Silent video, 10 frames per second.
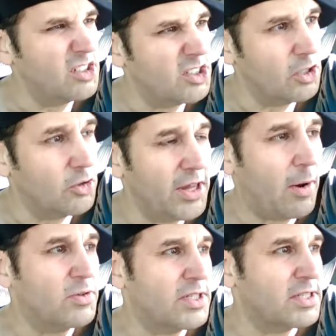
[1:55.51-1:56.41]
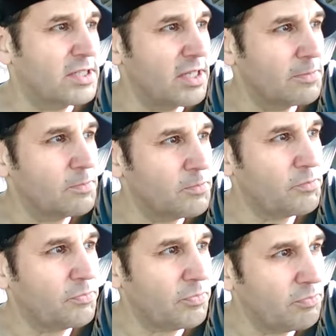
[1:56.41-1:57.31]
You know, that was just
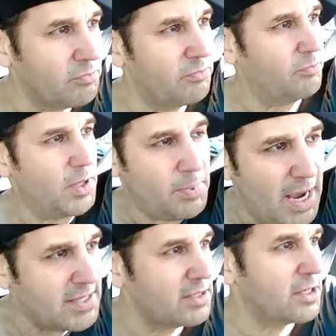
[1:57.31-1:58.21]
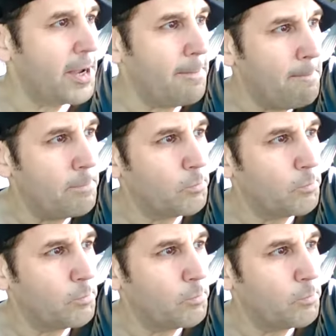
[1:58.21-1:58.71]
me passing time.